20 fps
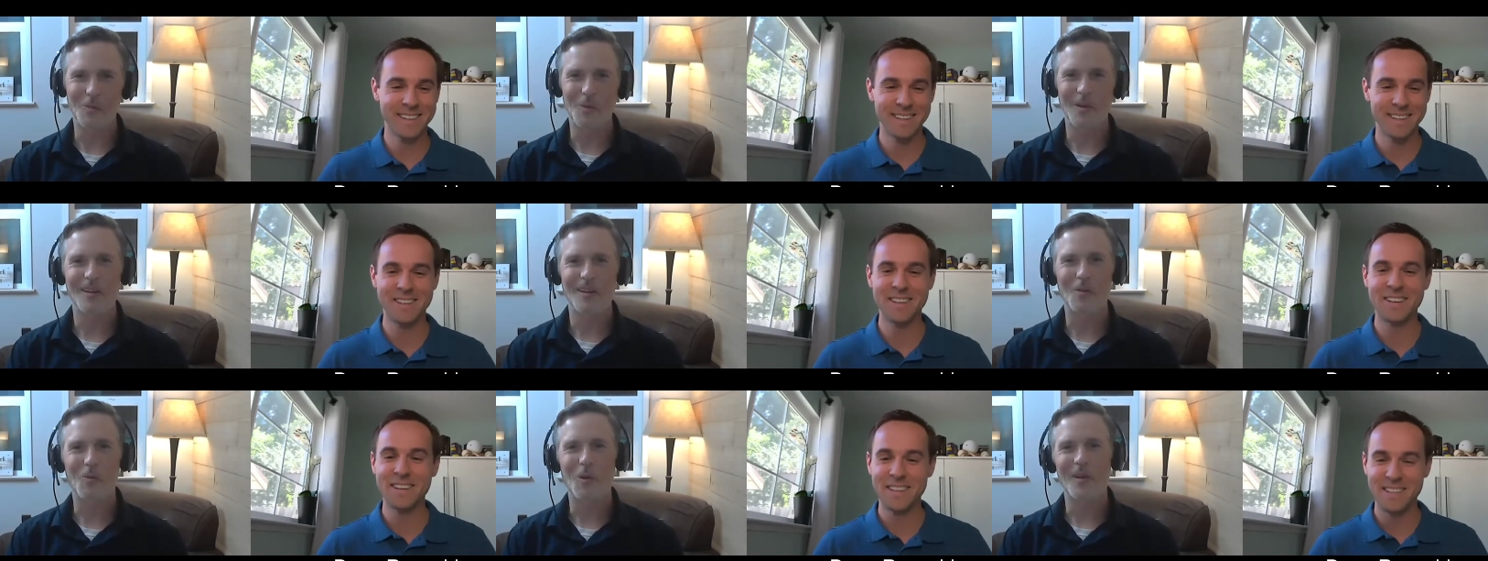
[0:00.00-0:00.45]

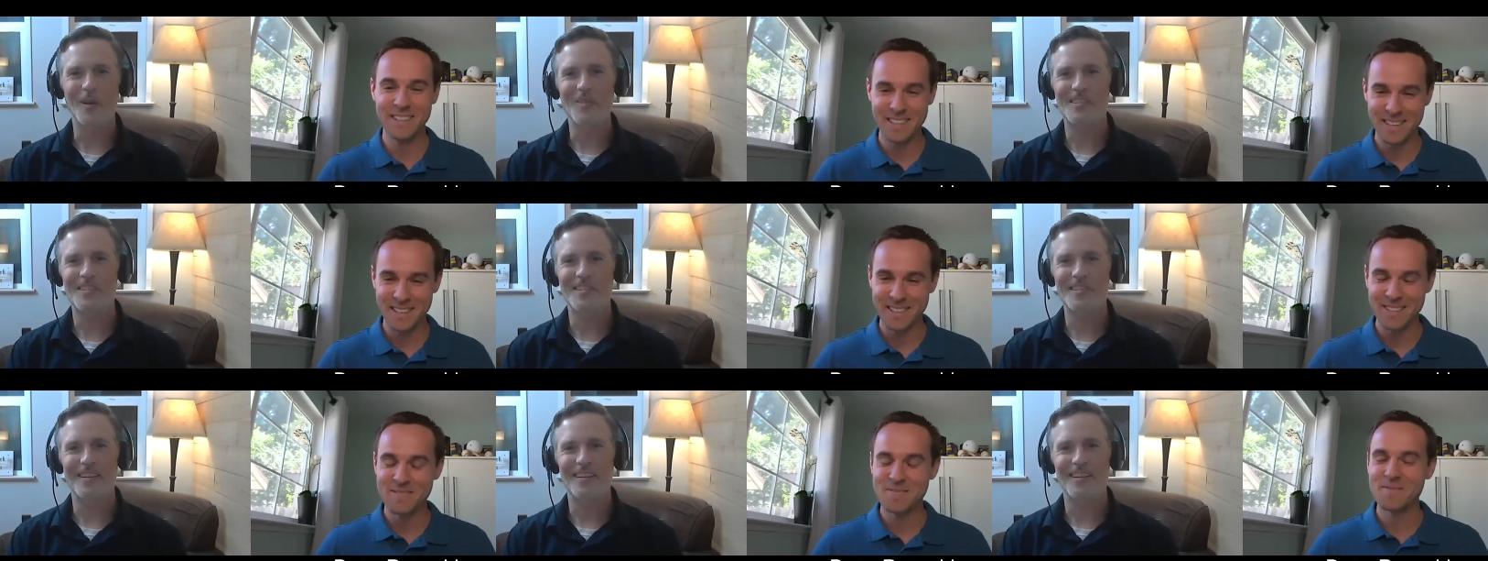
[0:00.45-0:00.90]
Speaker 1: we are well
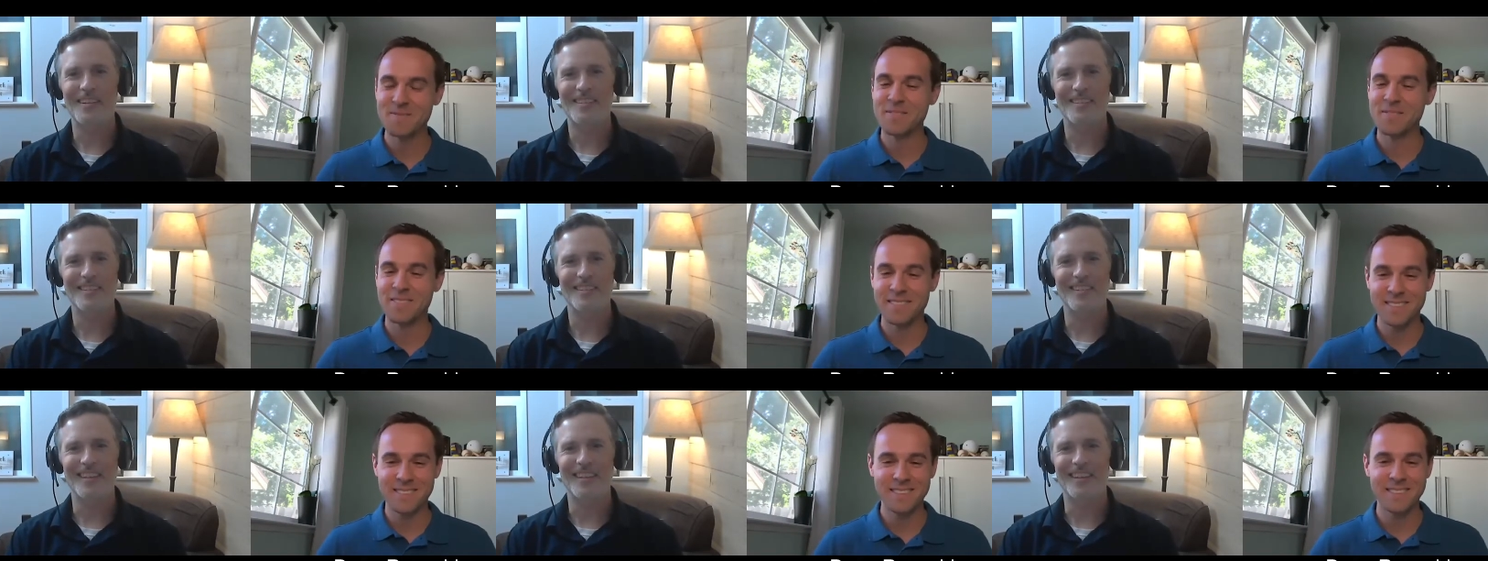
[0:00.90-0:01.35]

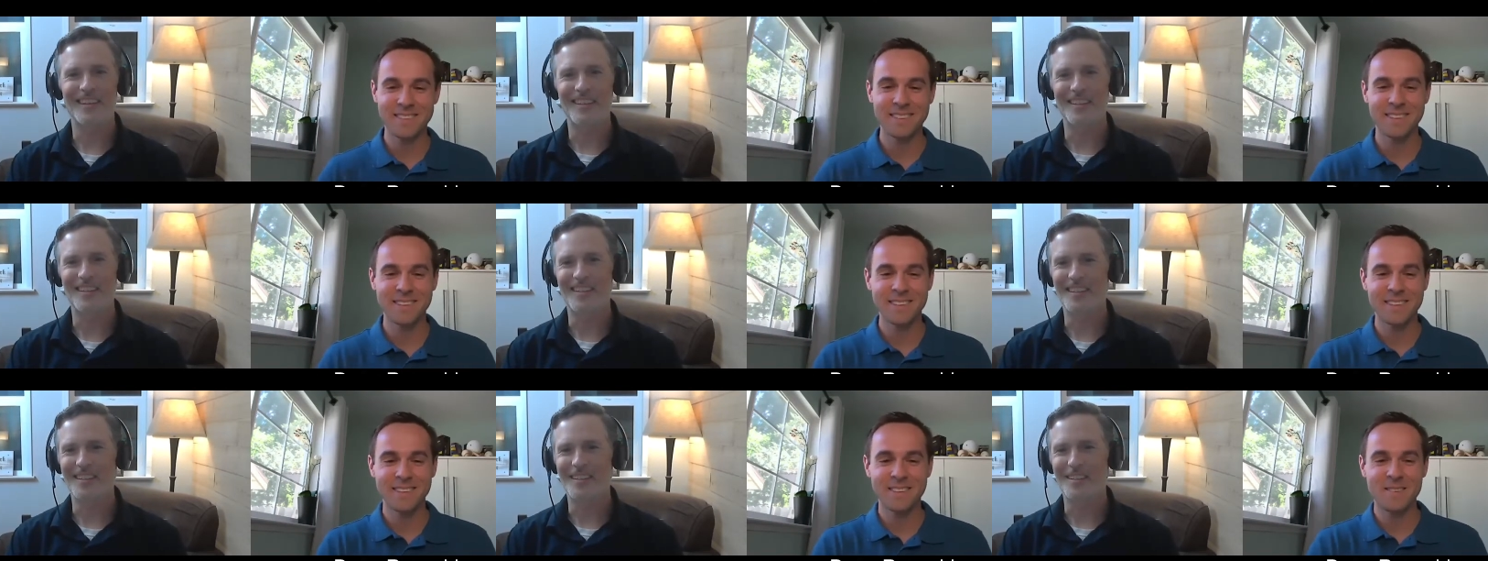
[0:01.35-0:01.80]
stocked
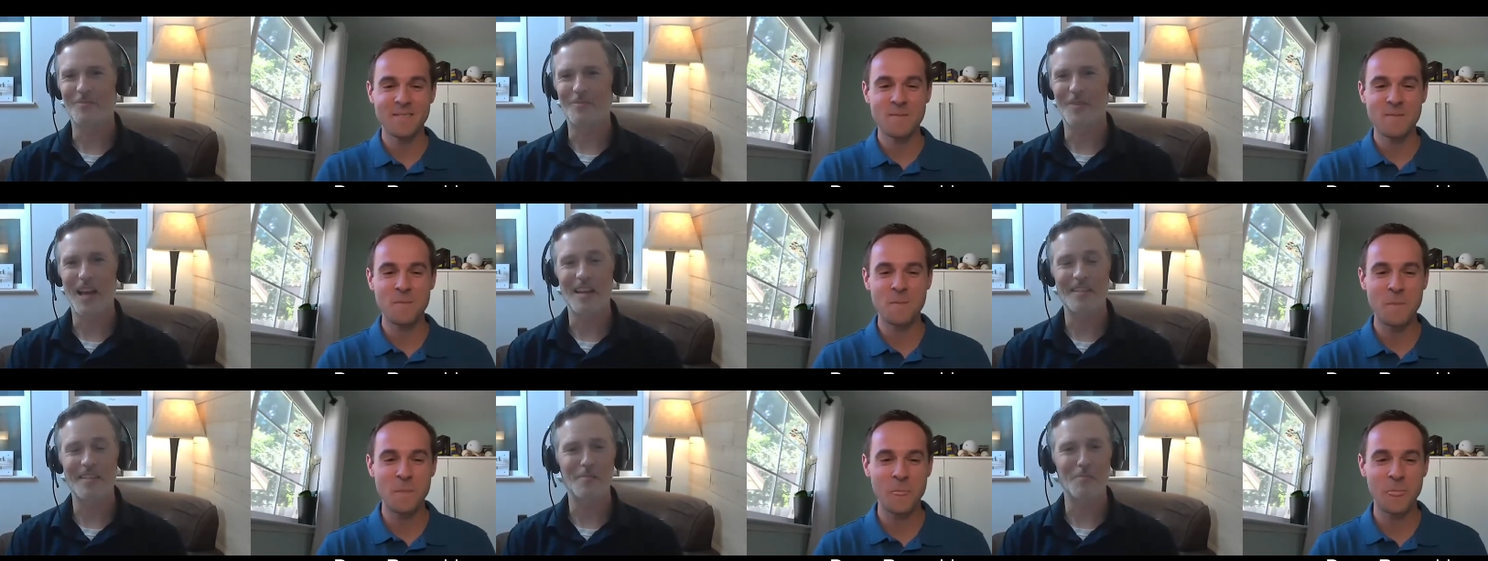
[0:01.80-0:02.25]
and um,
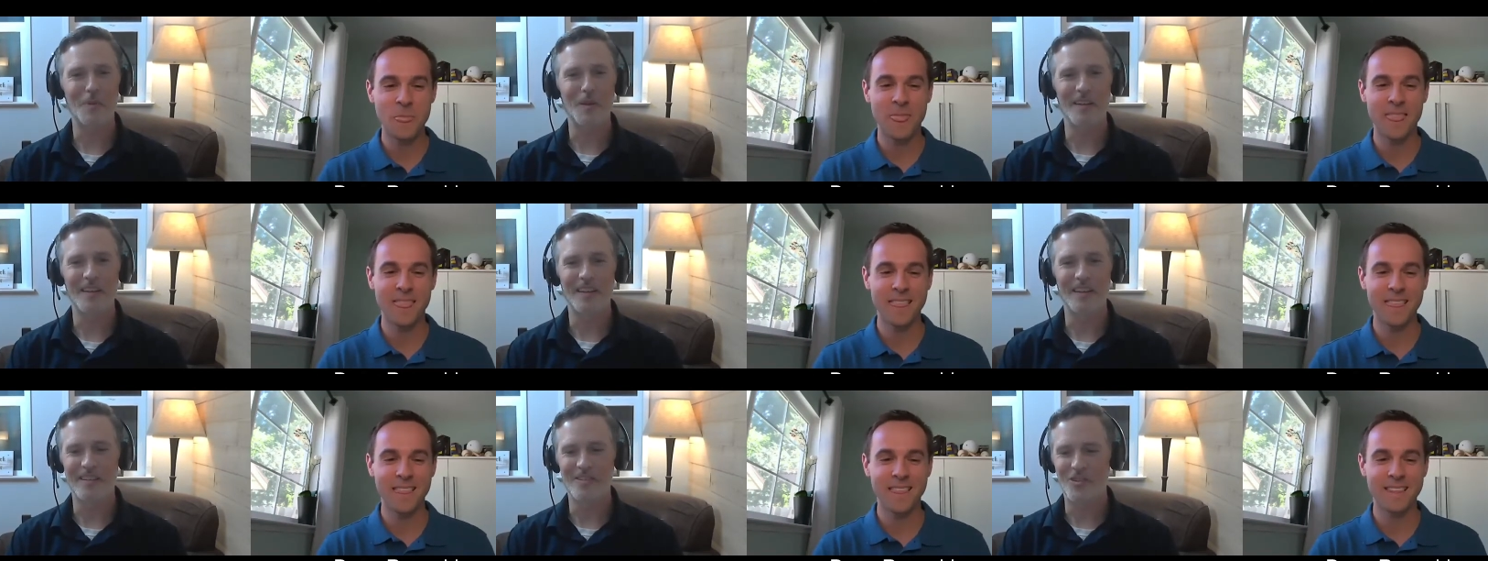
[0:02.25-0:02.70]
hasn't been
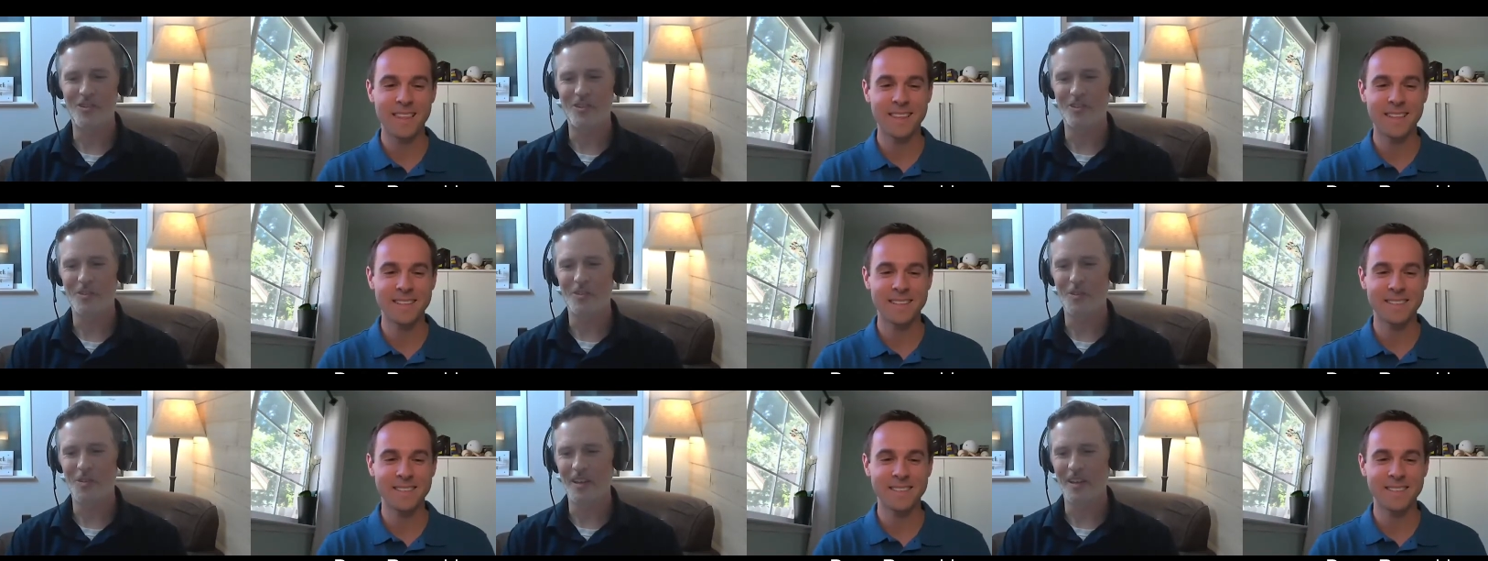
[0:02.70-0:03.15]
an
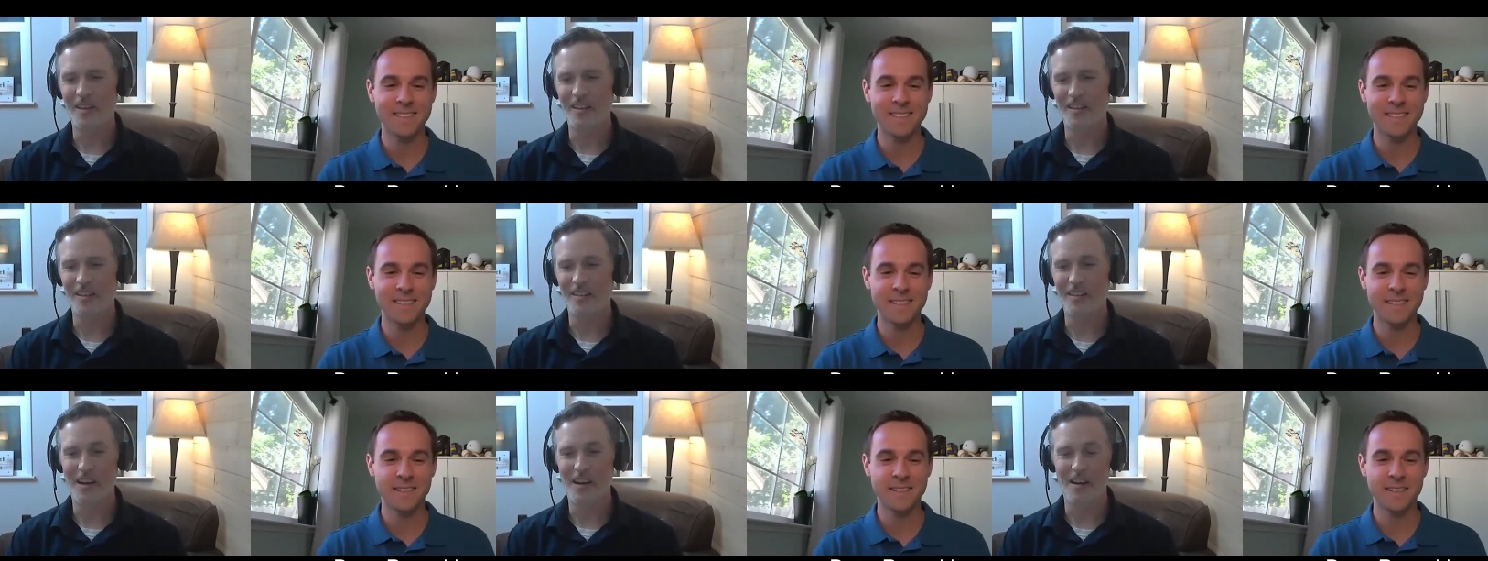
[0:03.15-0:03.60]
issue.
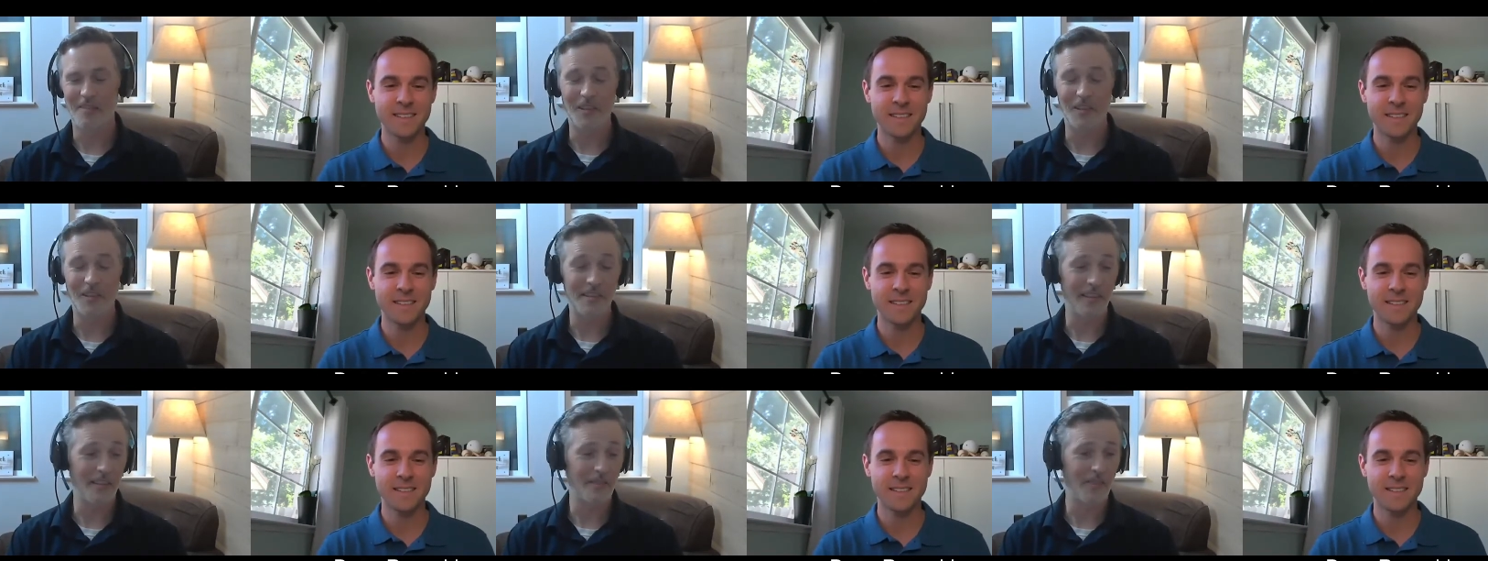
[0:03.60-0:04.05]
And
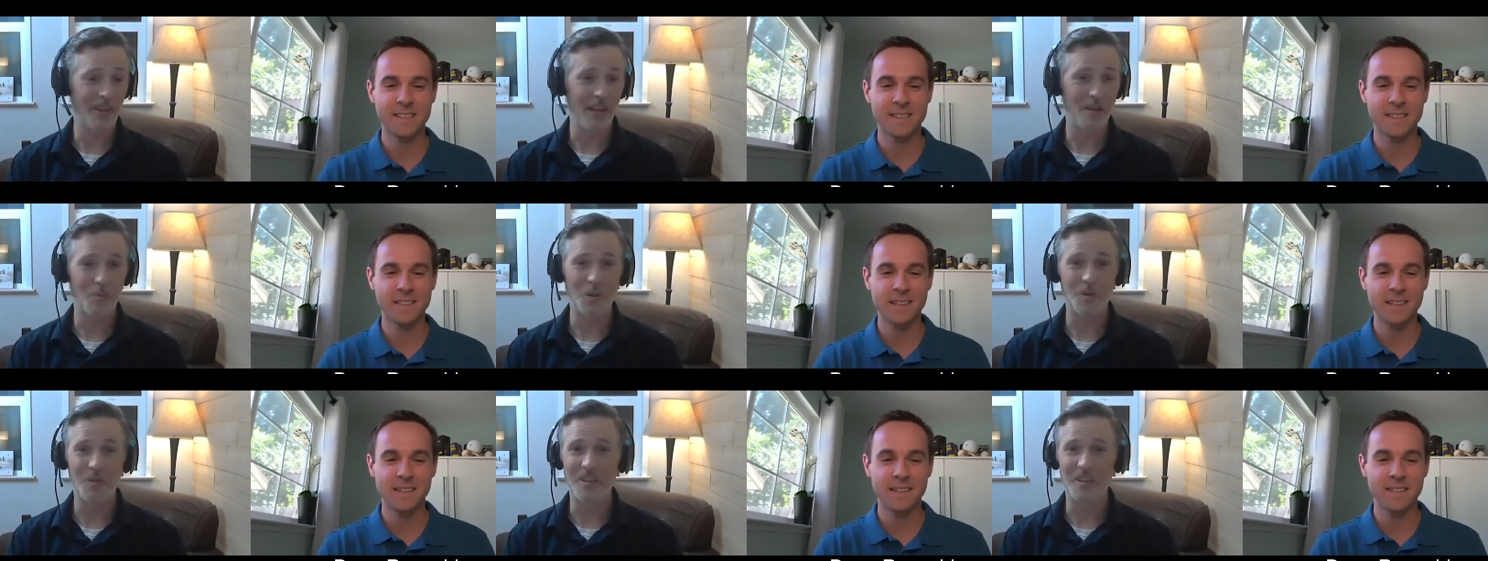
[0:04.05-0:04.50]
obviously, if neighbors